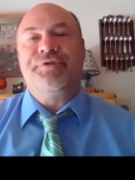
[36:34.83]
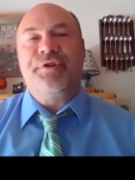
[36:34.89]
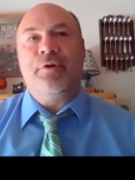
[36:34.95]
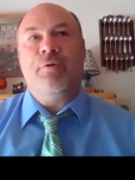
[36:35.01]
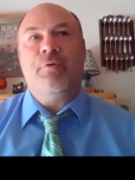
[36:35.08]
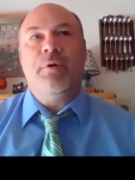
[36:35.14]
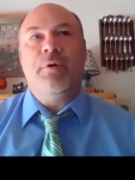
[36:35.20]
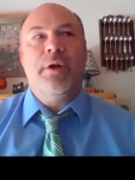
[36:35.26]

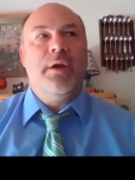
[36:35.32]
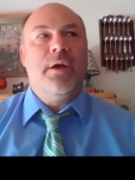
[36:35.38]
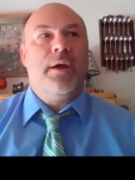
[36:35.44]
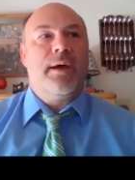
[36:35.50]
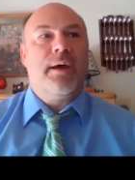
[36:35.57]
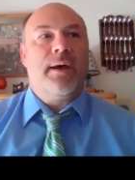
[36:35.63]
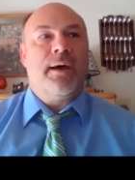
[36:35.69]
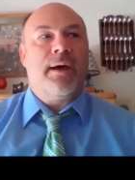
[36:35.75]
So
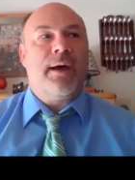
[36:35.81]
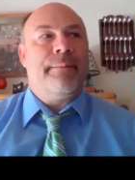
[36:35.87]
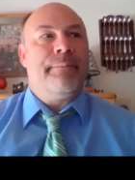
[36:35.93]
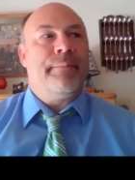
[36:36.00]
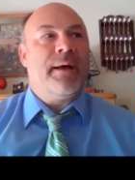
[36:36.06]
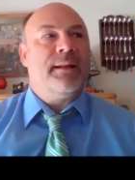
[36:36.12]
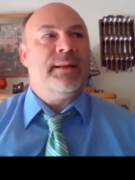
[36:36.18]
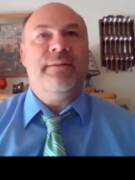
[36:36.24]

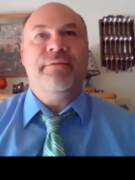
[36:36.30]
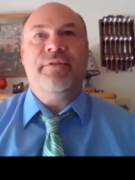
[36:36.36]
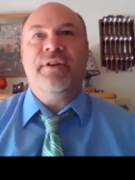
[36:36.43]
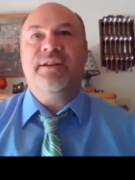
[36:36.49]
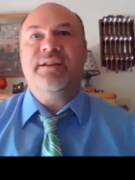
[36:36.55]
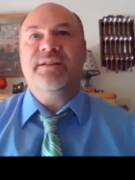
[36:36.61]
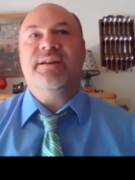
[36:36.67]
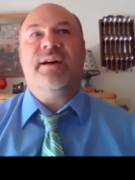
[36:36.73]
um, I live
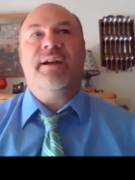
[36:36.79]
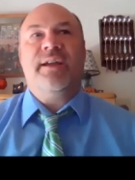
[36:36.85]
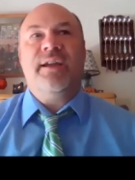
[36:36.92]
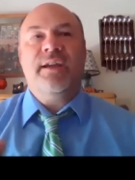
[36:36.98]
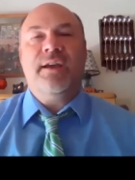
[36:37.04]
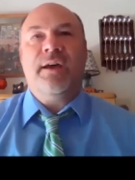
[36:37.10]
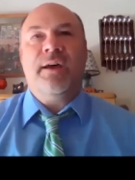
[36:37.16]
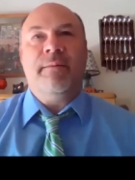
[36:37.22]
in
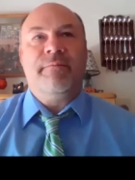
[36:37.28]
Kentucky.